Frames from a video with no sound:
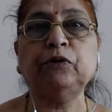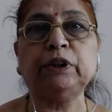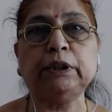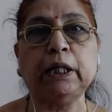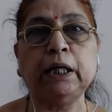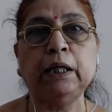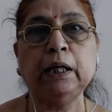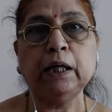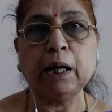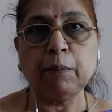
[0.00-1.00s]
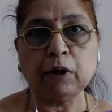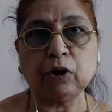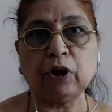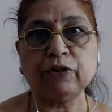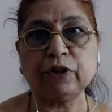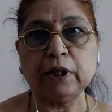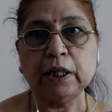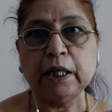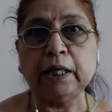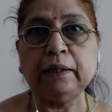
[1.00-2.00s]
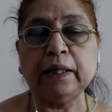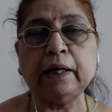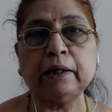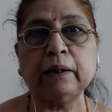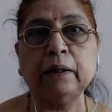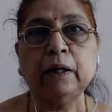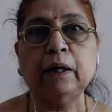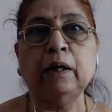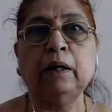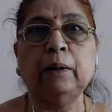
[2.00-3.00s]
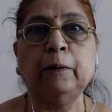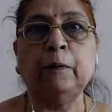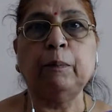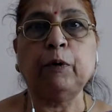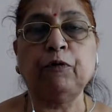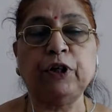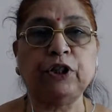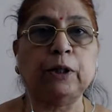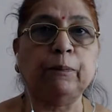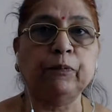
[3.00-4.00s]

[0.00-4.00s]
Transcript: which they come across in their profession.